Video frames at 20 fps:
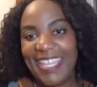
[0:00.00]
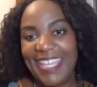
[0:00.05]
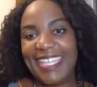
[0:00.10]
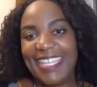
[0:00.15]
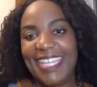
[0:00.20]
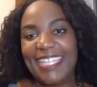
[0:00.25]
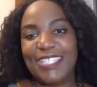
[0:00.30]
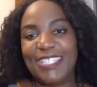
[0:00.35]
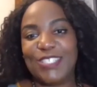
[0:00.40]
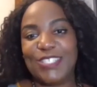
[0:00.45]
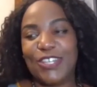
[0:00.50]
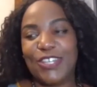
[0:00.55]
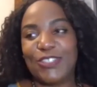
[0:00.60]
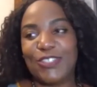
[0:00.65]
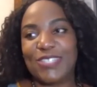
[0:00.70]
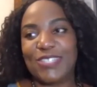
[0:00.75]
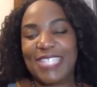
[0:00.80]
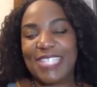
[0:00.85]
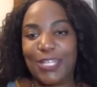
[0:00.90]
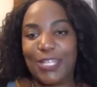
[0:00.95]
getting to
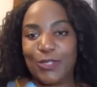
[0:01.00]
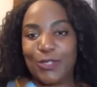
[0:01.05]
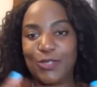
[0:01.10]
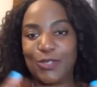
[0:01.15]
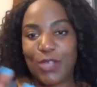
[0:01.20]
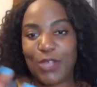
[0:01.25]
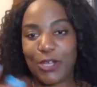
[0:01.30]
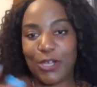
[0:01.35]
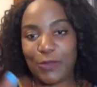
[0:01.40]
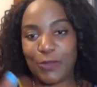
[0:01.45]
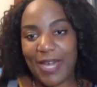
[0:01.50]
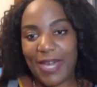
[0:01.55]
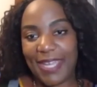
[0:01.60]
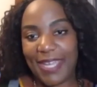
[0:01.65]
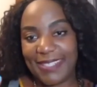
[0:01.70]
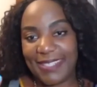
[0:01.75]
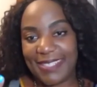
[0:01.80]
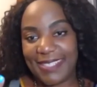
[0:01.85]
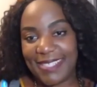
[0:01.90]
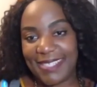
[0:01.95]
understand who's
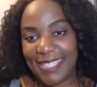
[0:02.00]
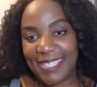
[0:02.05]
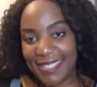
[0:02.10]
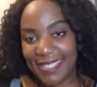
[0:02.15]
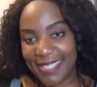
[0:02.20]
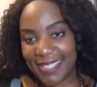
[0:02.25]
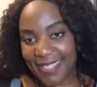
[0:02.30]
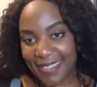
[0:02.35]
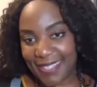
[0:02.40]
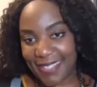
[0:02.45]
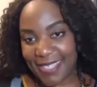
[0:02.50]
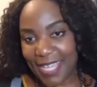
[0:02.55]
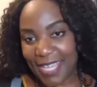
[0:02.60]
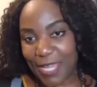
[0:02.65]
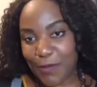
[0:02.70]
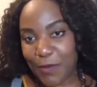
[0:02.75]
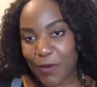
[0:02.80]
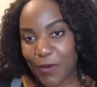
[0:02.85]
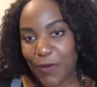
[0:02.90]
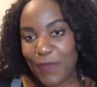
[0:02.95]
occupying the seats at the
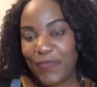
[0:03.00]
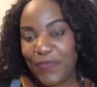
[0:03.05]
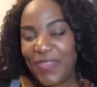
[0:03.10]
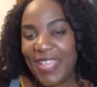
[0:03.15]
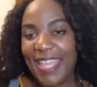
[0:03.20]
table.